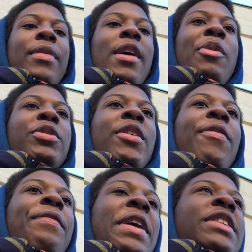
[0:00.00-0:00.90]
it was a
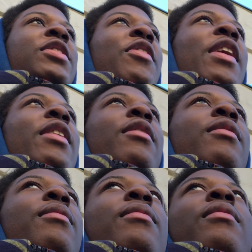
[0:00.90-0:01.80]
feast, right?
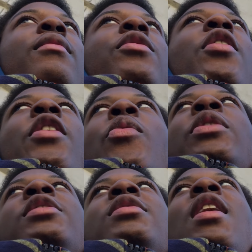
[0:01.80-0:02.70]
During the
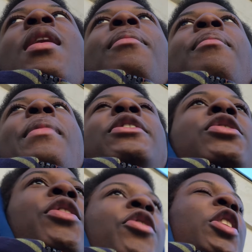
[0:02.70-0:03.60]
wintertime,
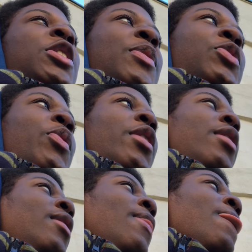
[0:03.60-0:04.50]
basically Christmas,
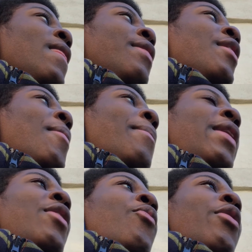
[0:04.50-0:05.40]
where the
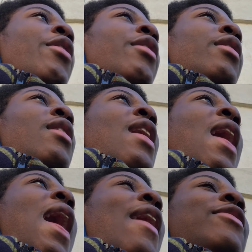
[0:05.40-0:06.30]
men were
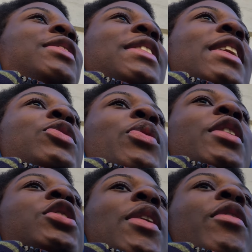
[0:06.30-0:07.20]
have sex with
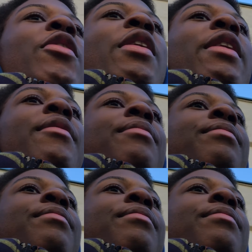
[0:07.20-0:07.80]
each other, right?